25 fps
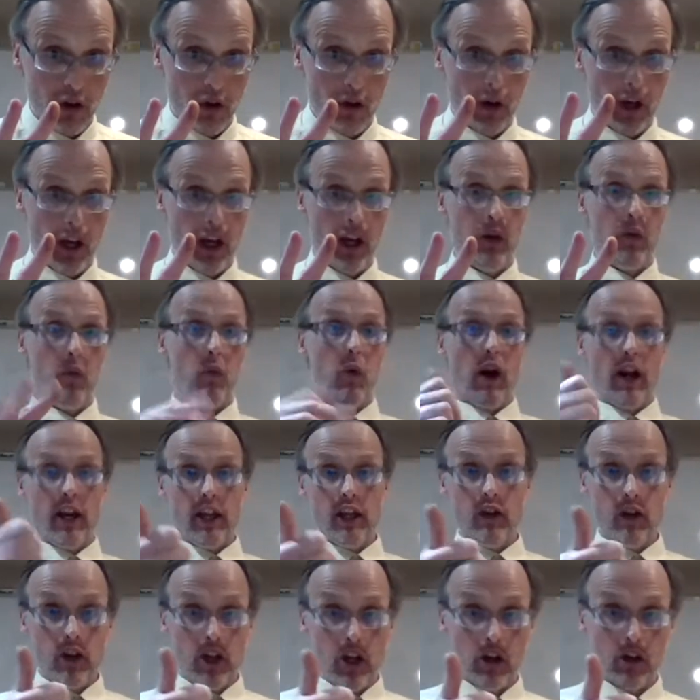Okay. Why
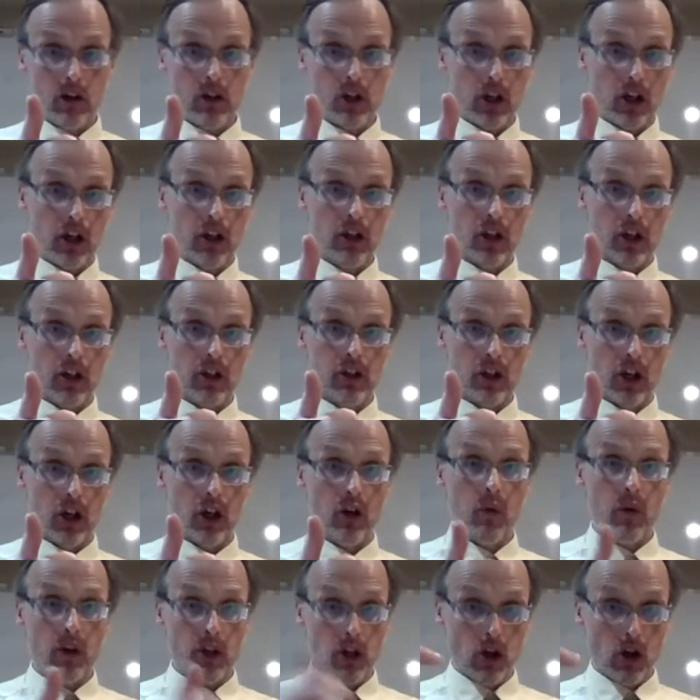do you hear chunk, chunk,
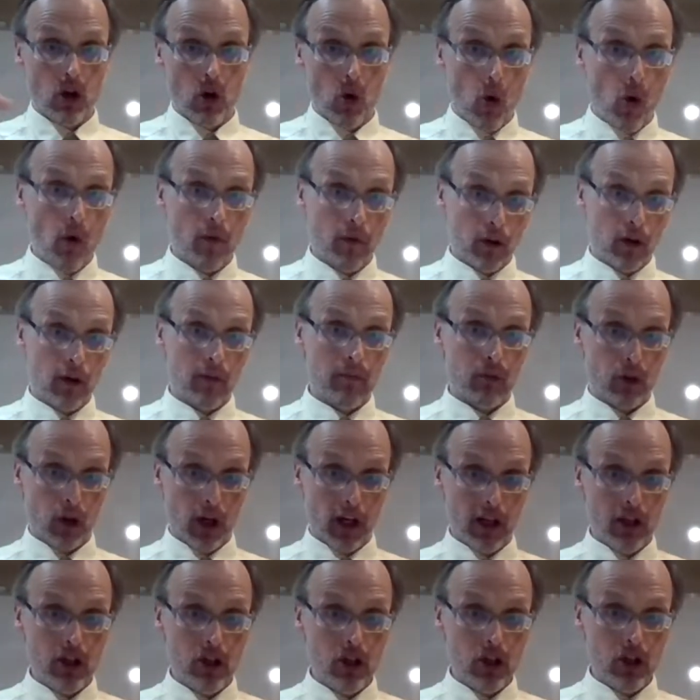chunk when you go over a
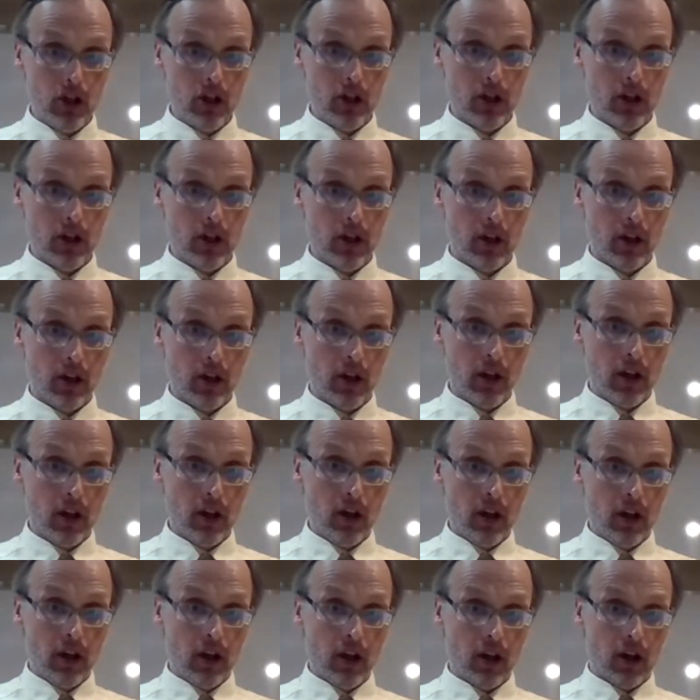bridge?
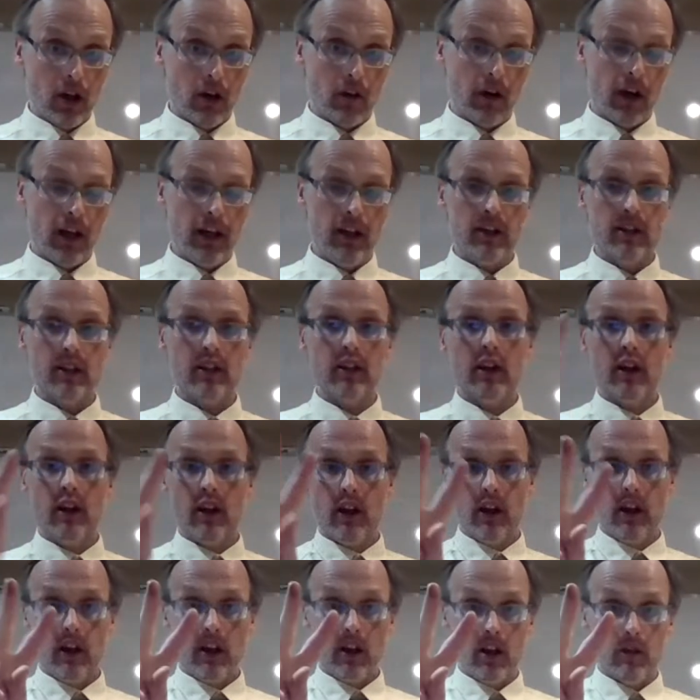All right.
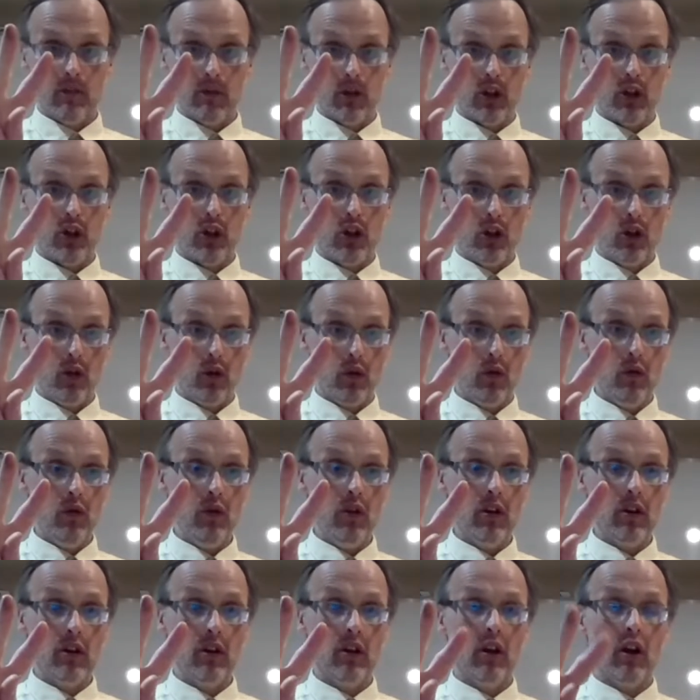Number 2,
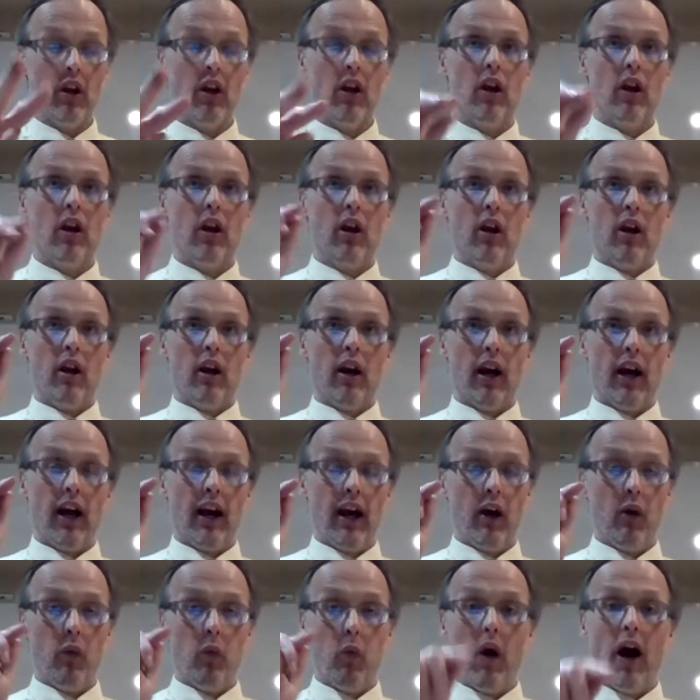
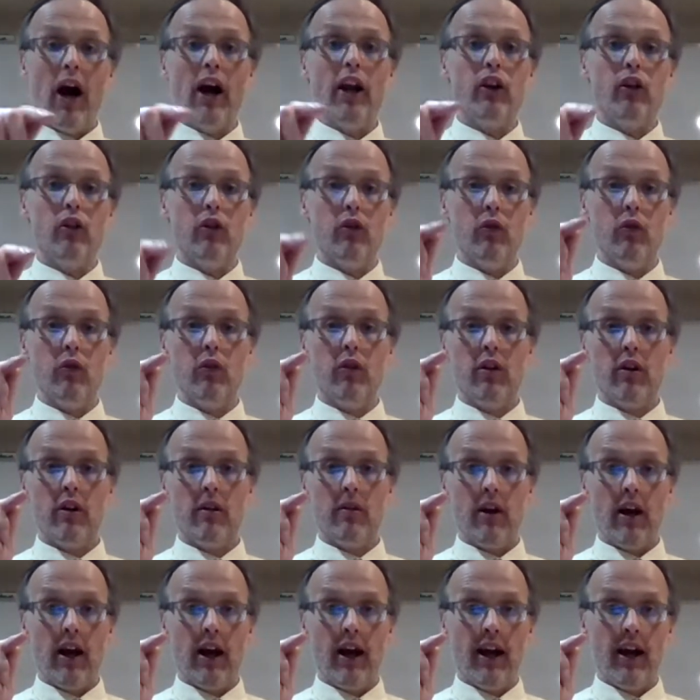why do
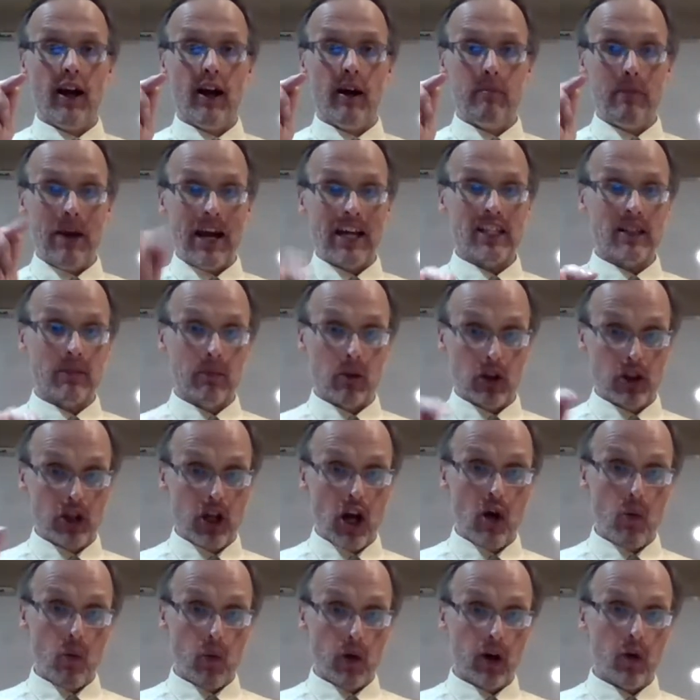basketballs
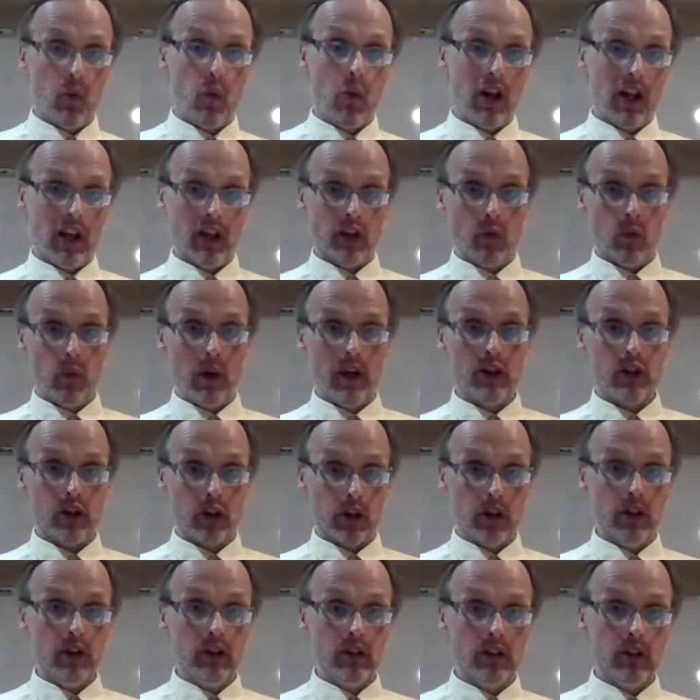not work well in the
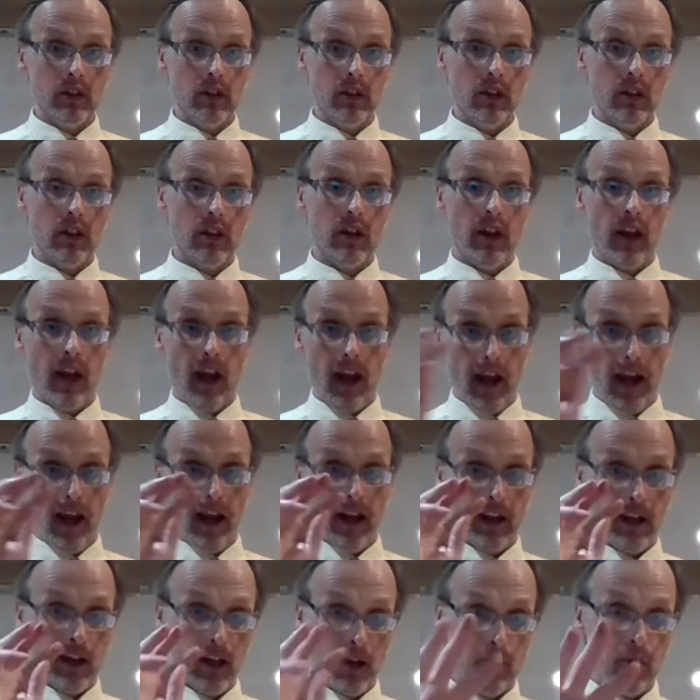winter?
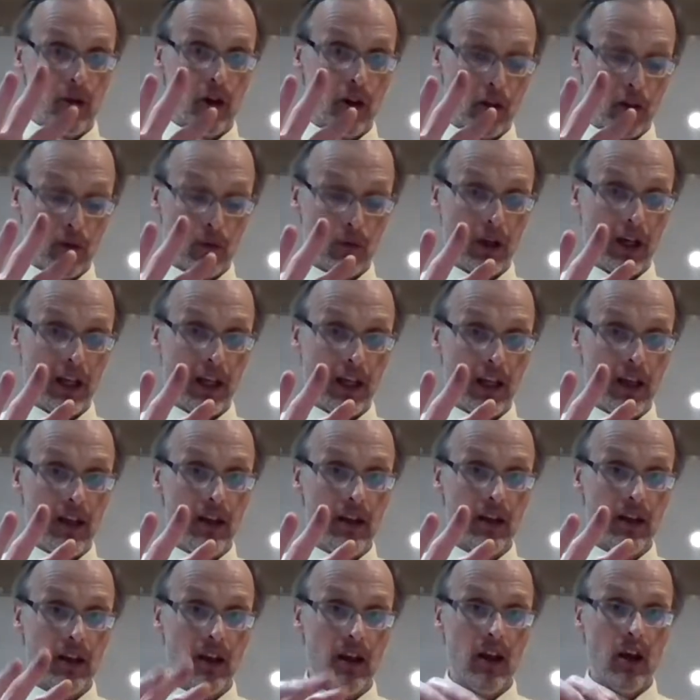And number
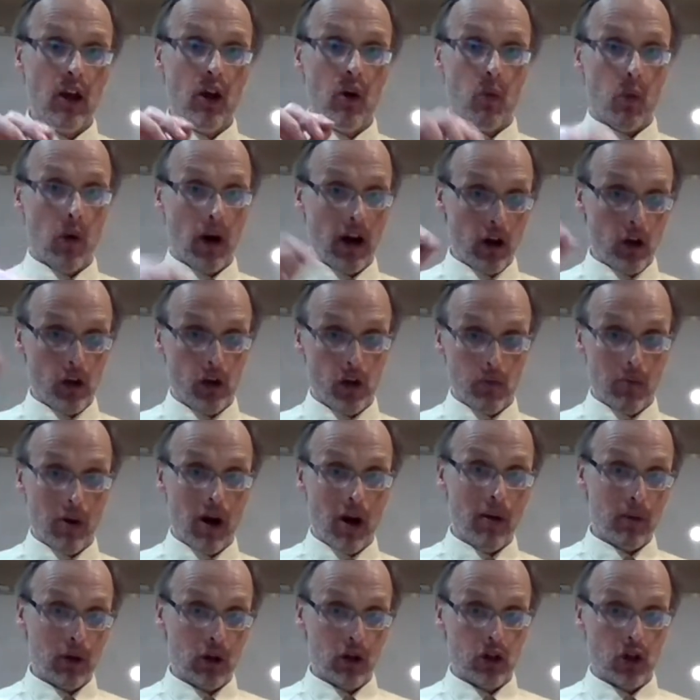3, why do
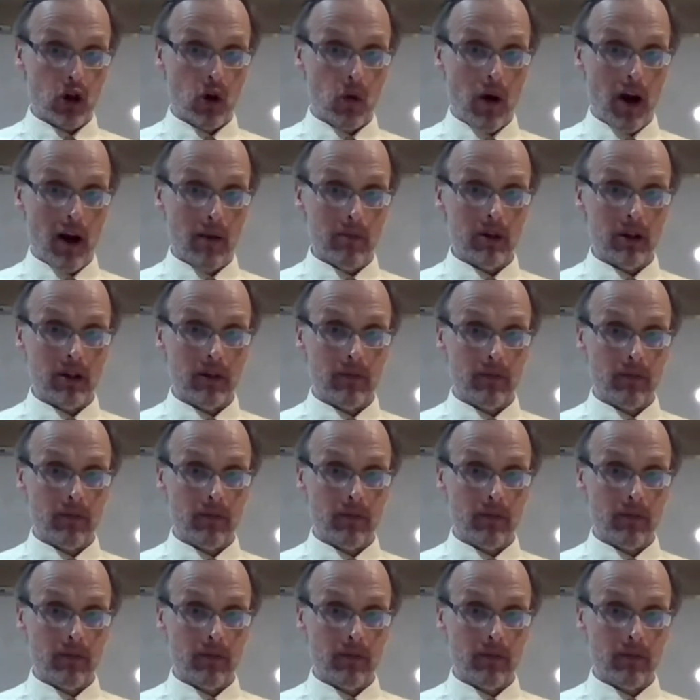thermometers go up?